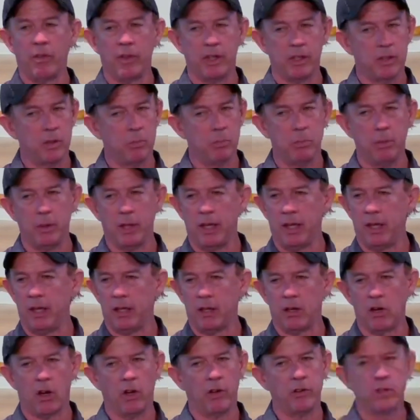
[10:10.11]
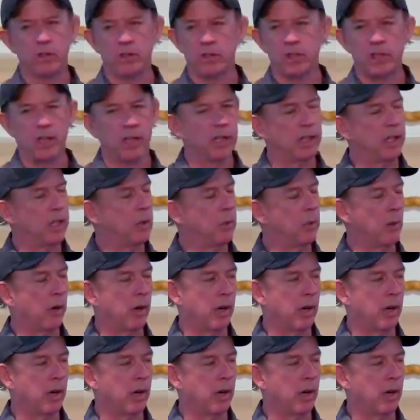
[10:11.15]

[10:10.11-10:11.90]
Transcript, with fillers: to be called your son anymore.